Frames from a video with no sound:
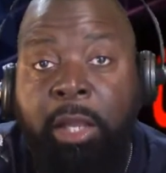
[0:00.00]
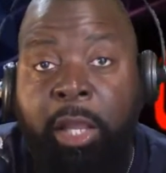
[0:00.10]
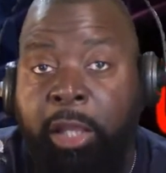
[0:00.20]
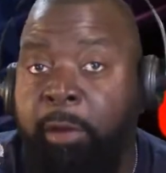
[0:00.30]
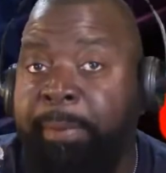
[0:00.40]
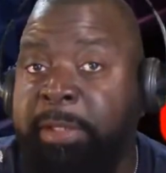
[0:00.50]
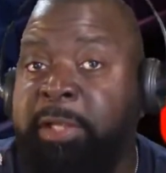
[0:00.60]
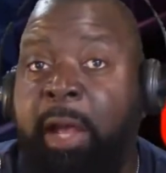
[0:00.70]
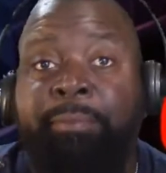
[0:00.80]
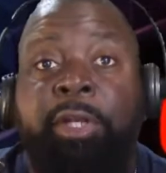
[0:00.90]
It could be
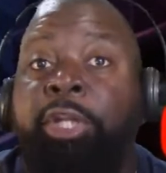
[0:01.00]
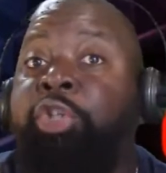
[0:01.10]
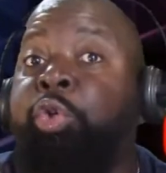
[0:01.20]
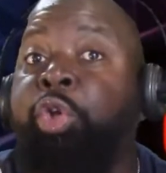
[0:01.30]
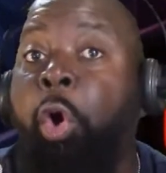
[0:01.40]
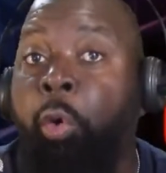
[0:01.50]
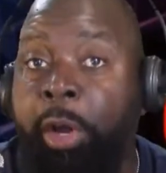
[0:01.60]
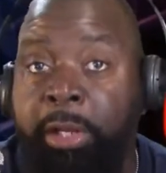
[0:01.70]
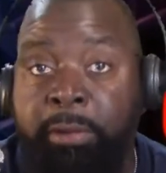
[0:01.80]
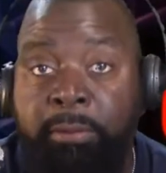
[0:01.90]
something that you're
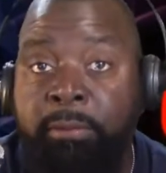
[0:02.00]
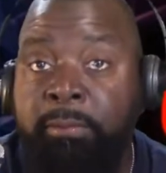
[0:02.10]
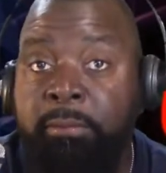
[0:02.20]
doing,